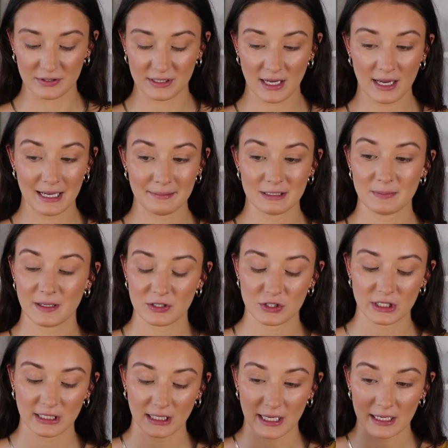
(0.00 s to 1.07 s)
the time,
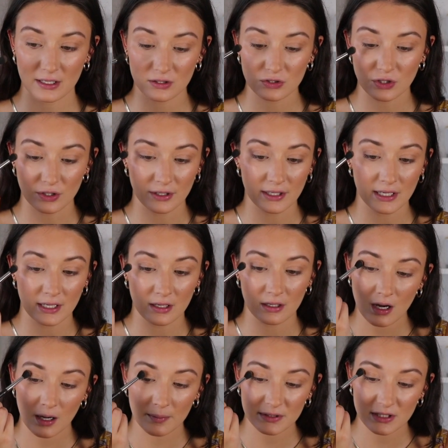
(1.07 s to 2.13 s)
especially like during
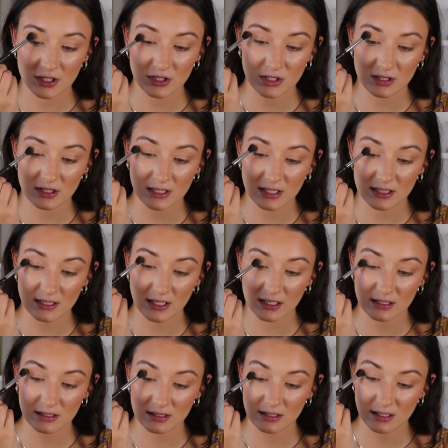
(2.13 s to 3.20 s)
competition
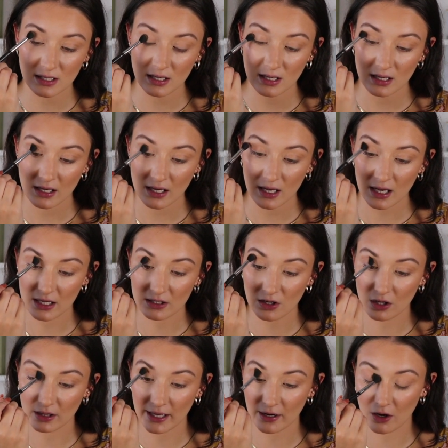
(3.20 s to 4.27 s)
seasons, and
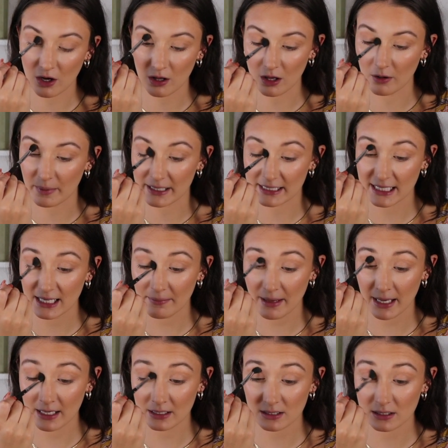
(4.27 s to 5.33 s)
all my
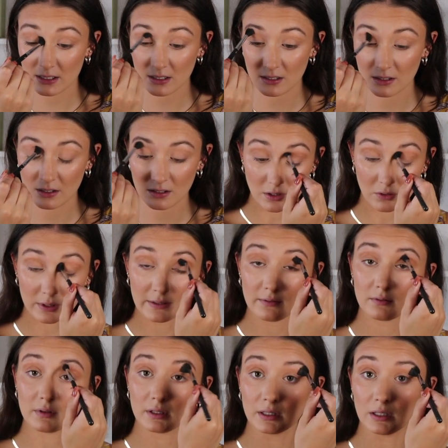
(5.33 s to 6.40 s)
teammates don't
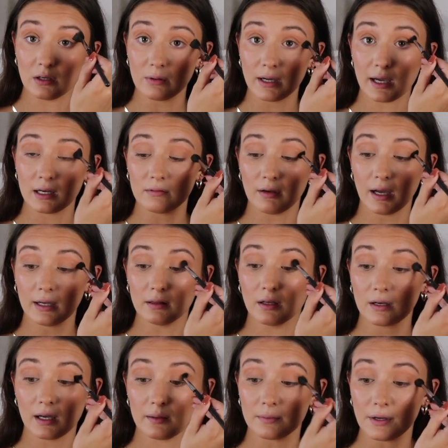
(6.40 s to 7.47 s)
even really know what kind of eye
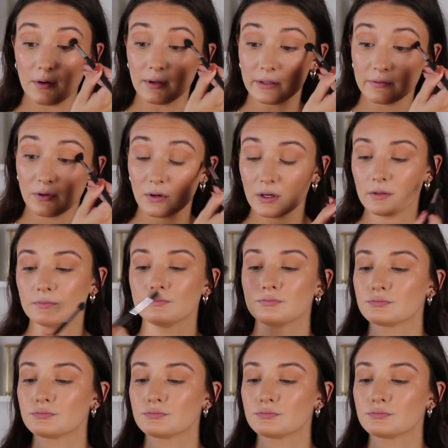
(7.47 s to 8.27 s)
look I'm going for.